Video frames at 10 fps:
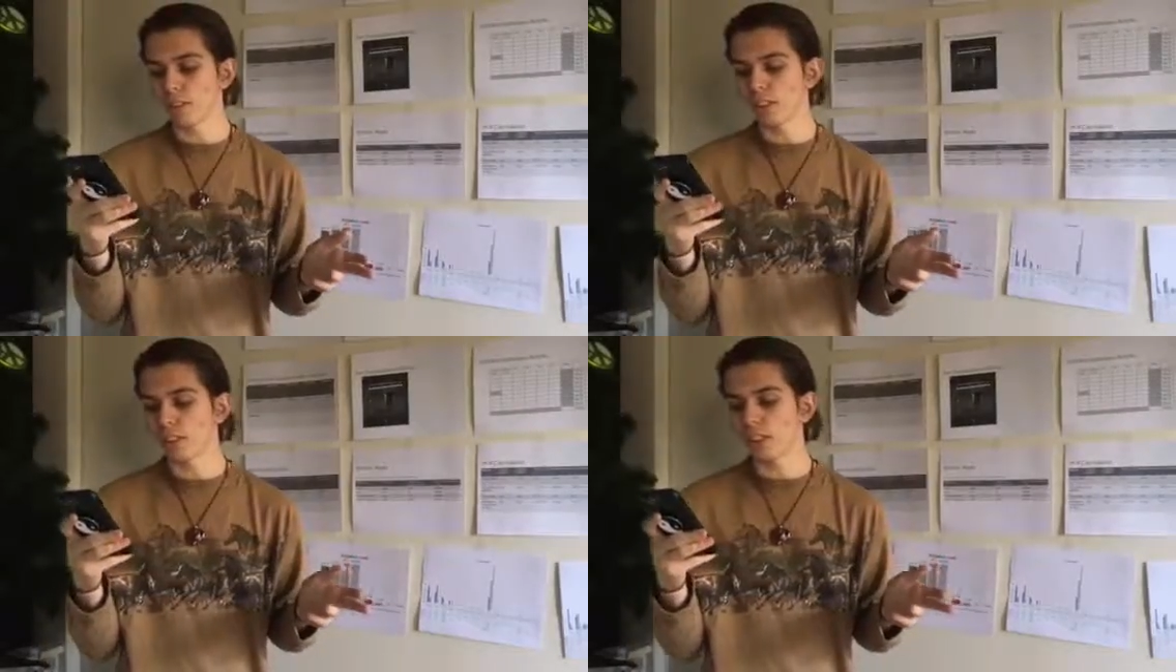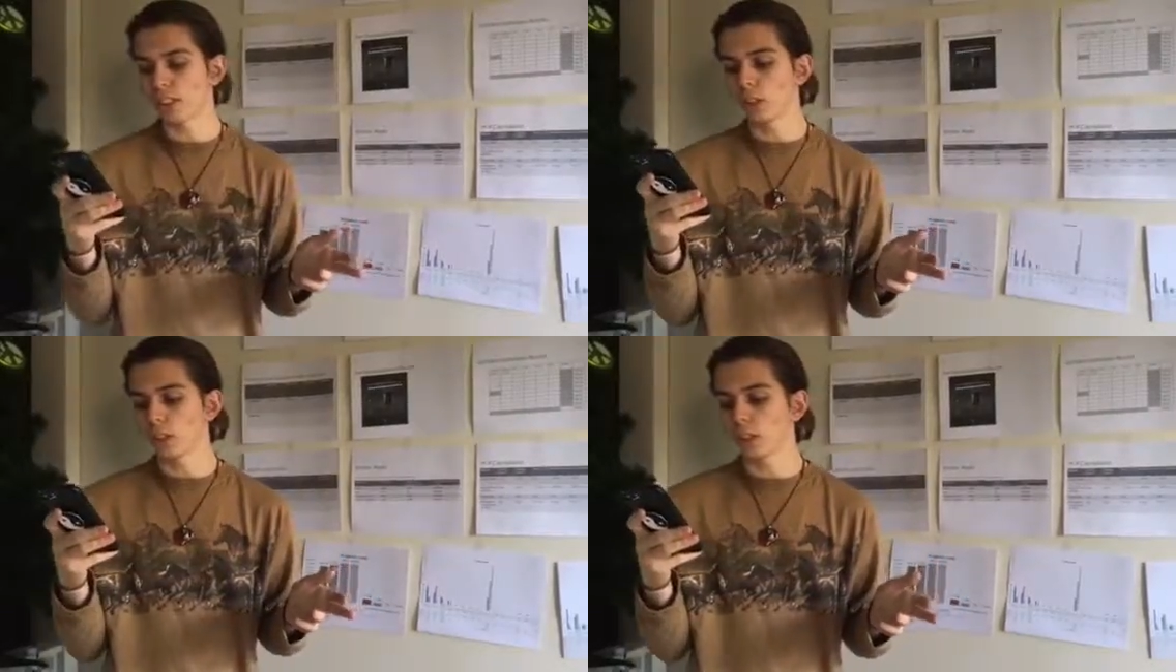
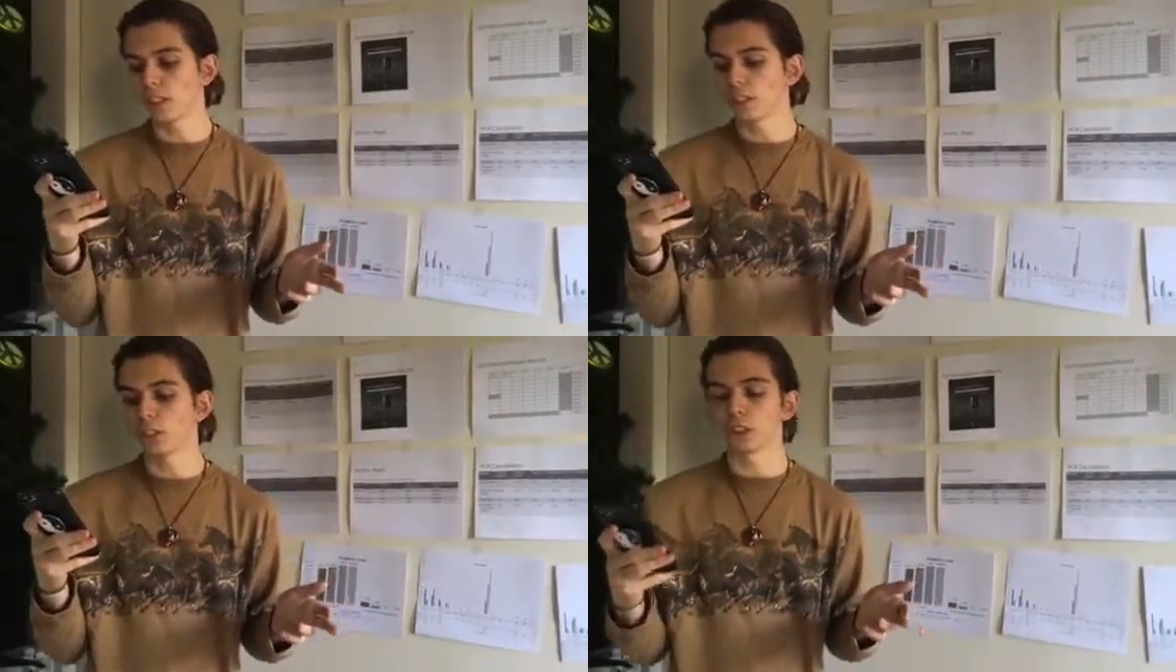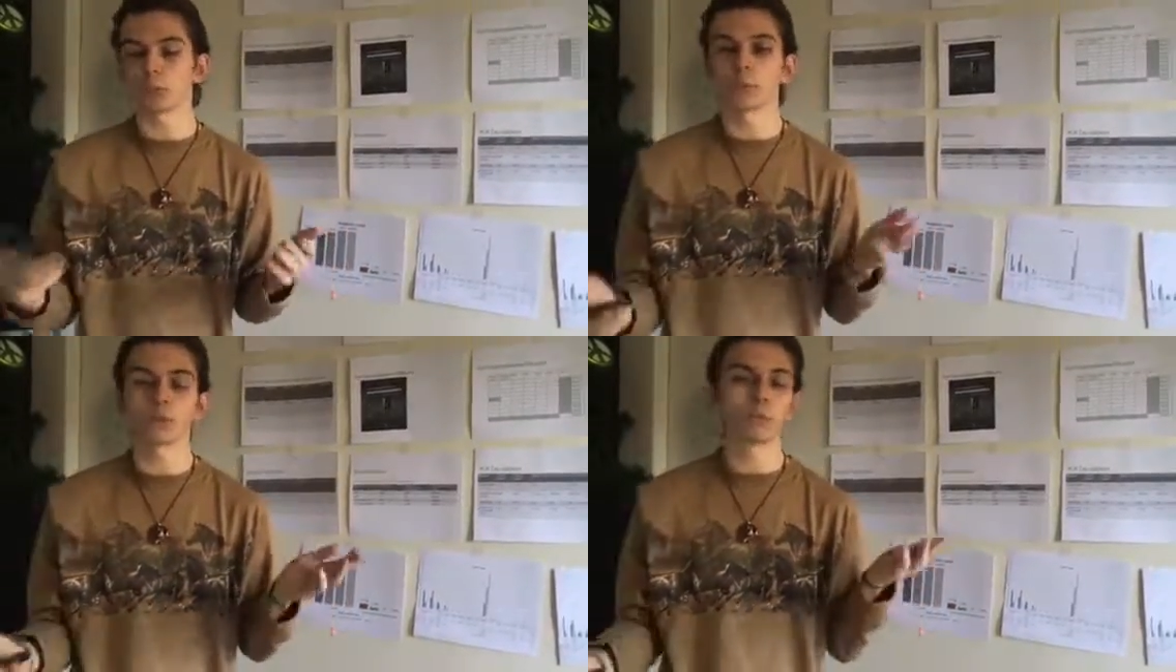ratio is
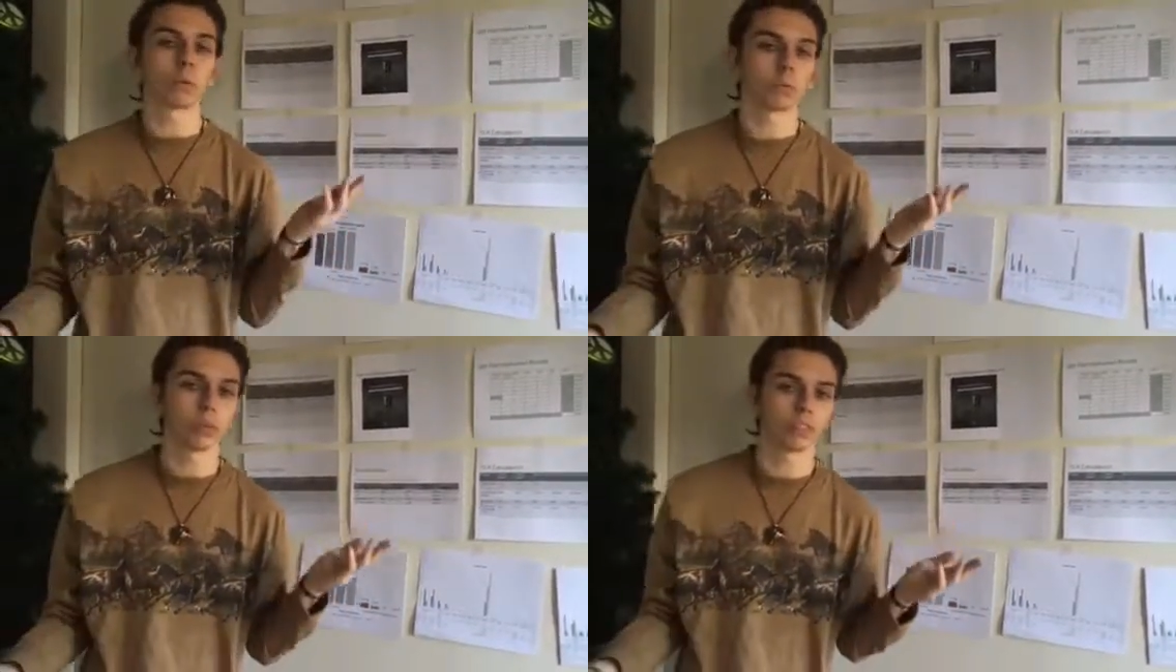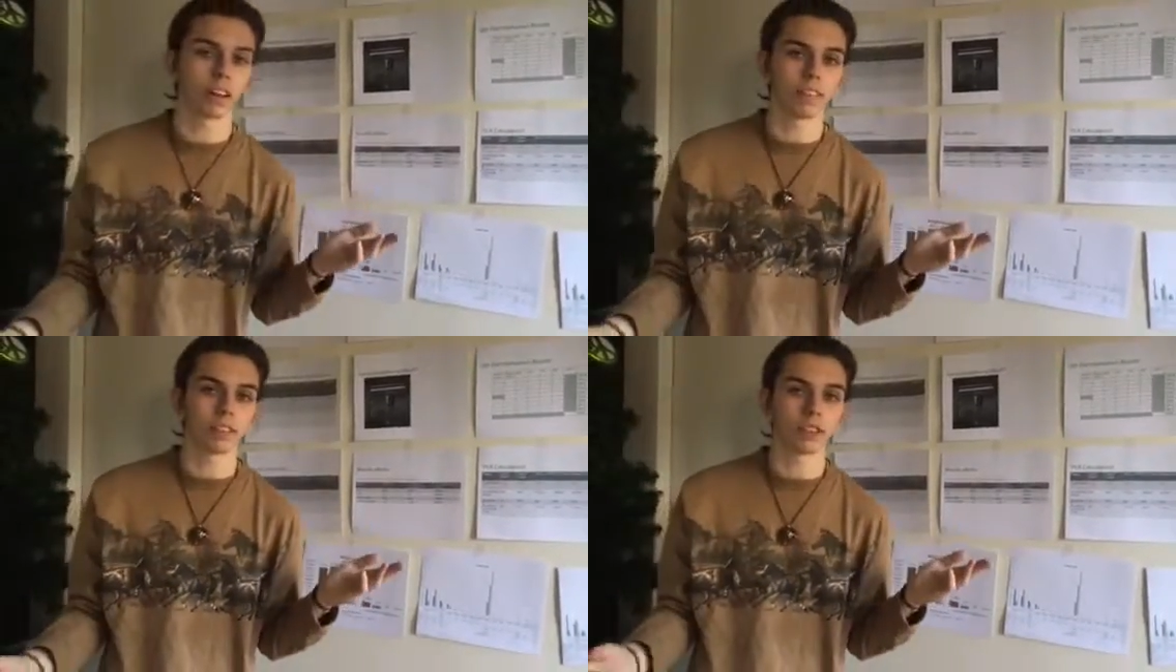usually between
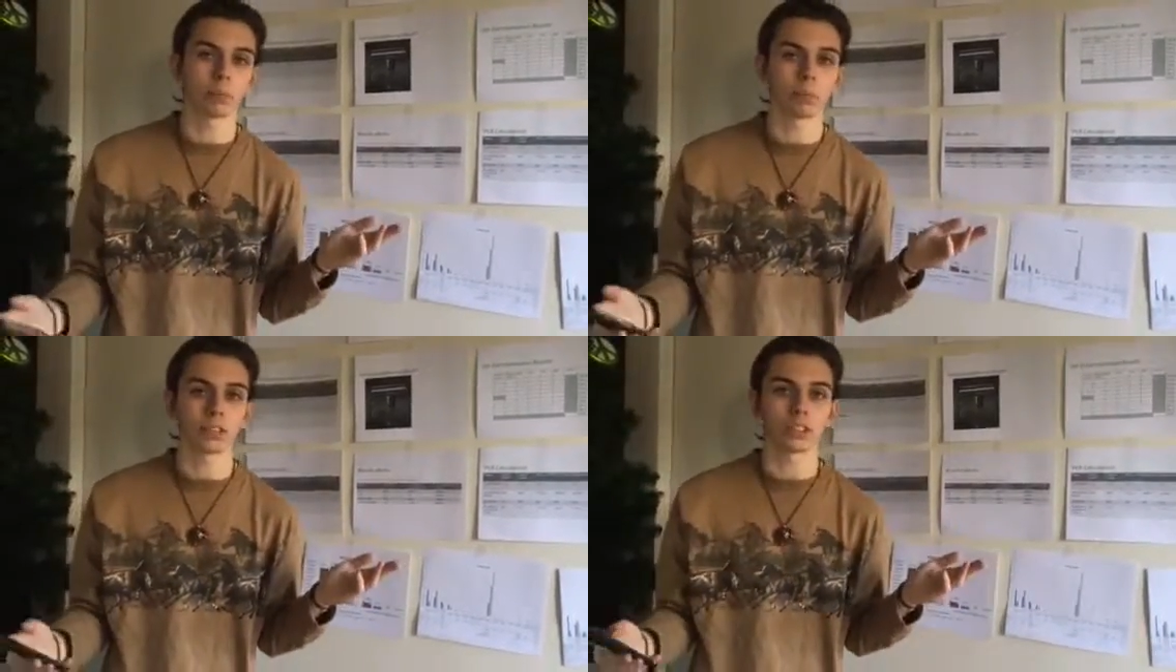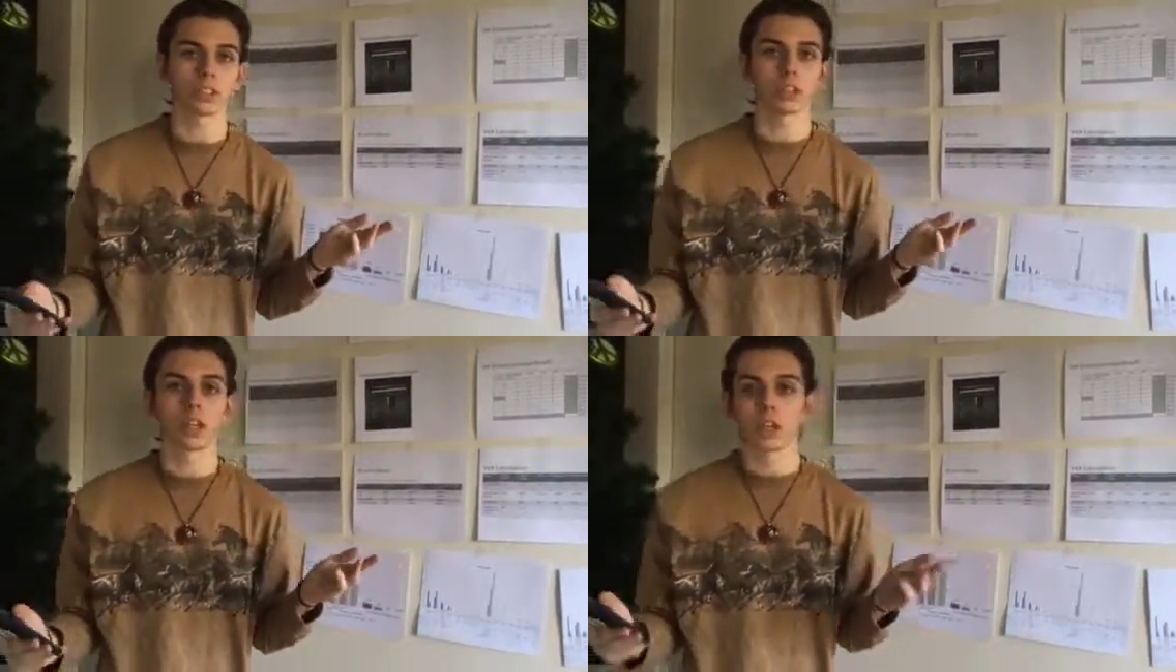1.5 and
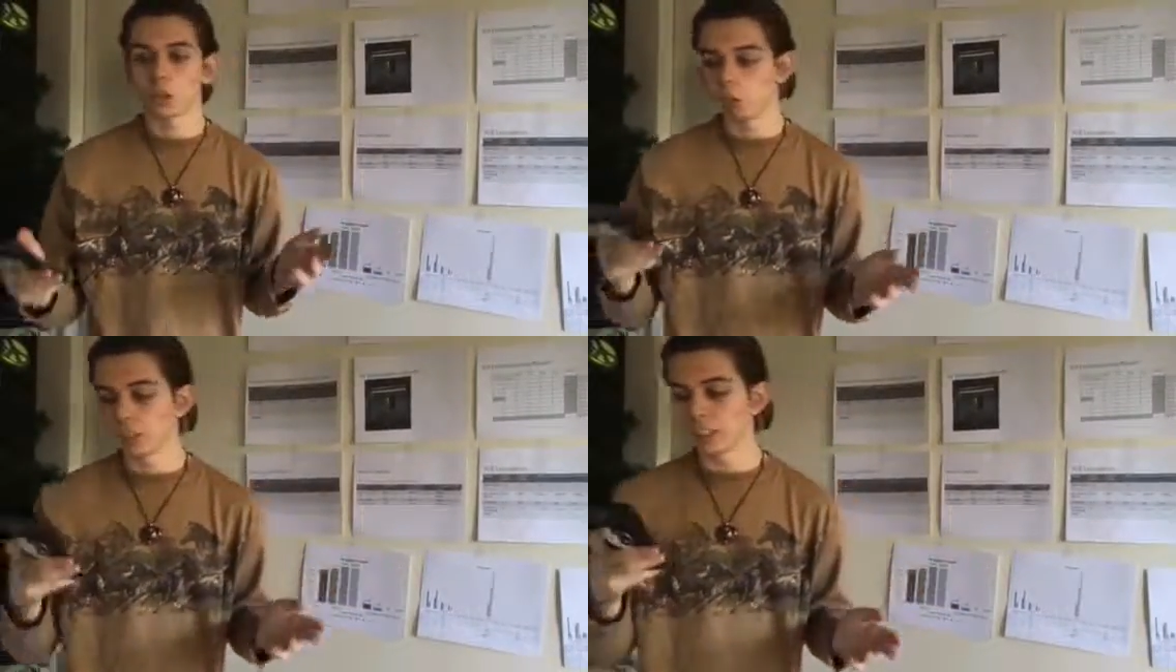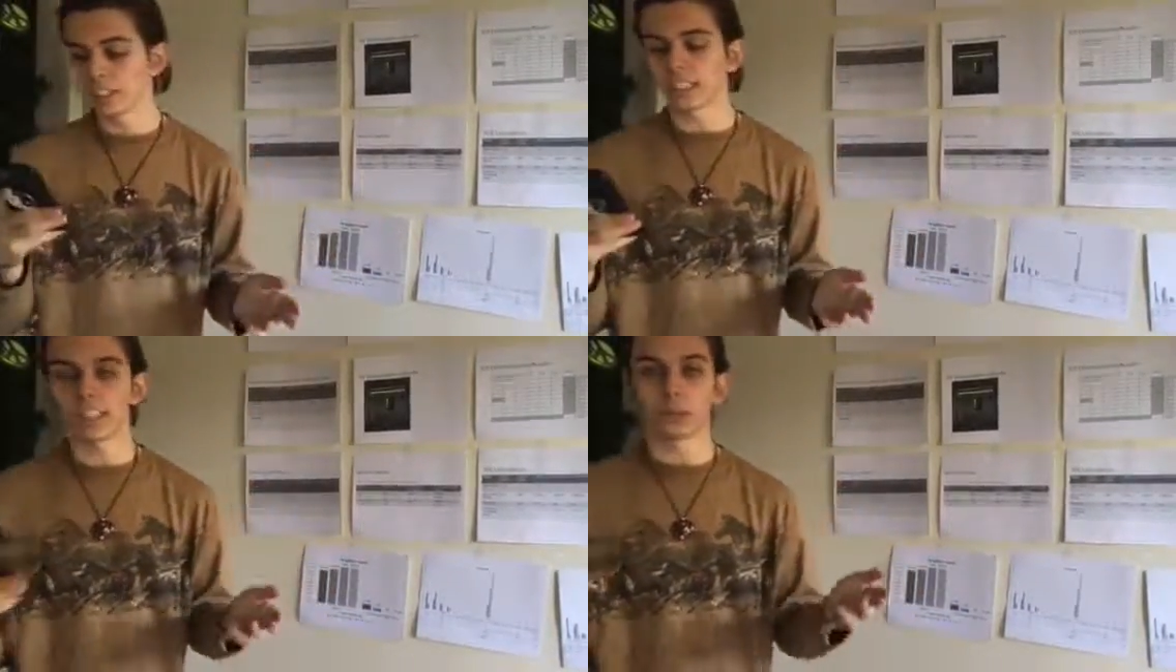2.2, which
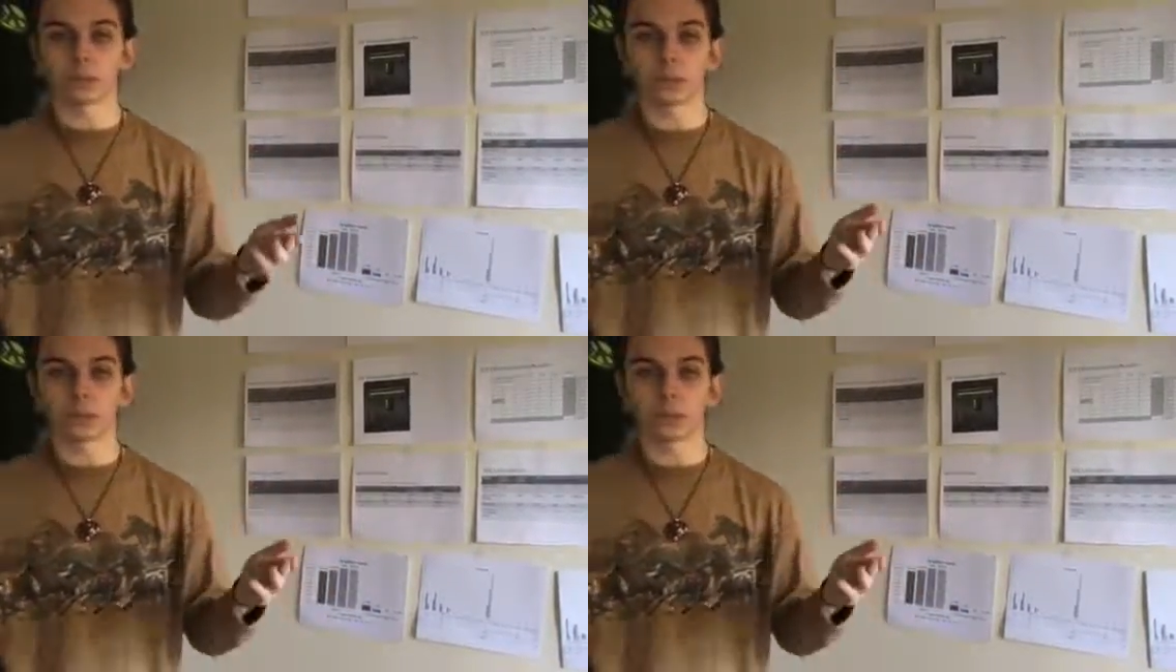indicates